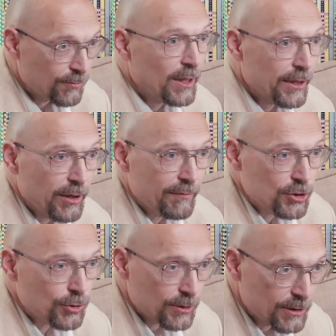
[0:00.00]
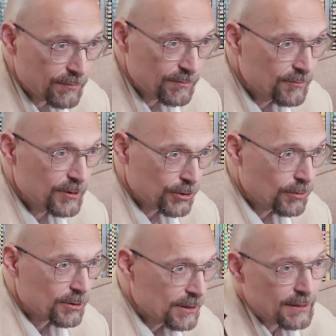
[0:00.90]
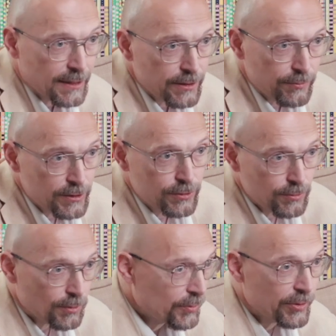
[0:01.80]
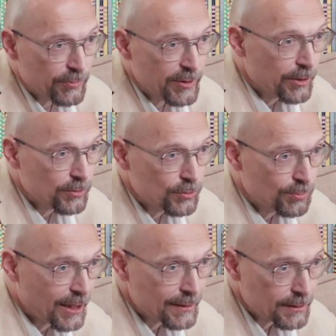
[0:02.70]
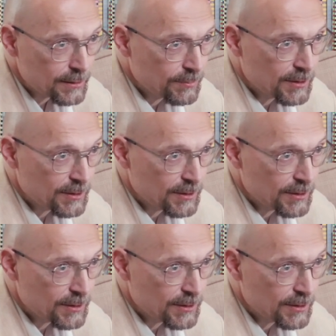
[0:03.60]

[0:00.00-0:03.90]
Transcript: where you have a choice of which courses, then you will do or you will not do practicals.